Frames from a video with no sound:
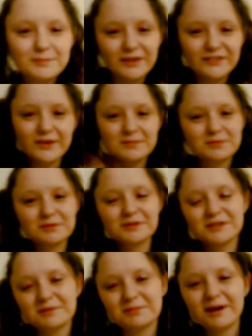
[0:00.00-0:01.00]
Now, so people
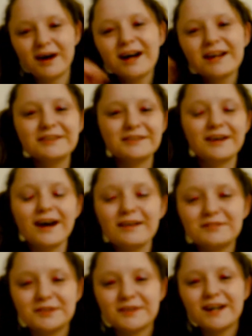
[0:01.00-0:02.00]
need for hi, whoever
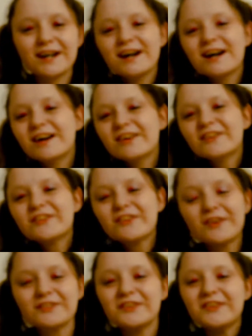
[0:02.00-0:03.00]
you are.
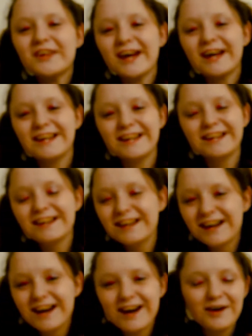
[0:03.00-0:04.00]
So today,
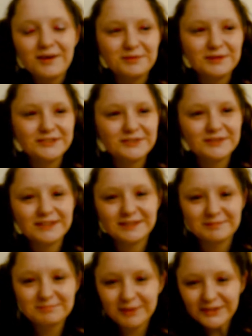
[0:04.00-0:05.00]
we're doing a
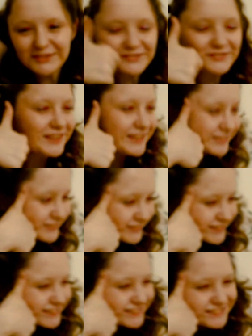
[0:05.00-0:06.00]
Buzzfeed
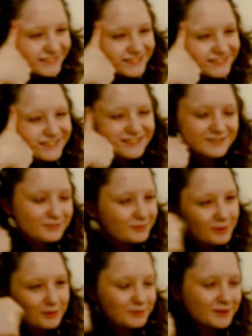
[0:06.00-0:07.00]
quiz.
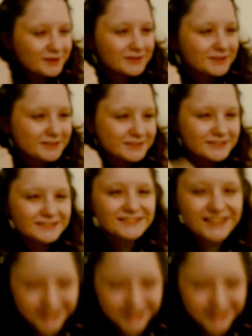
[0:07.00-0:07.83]
Woo!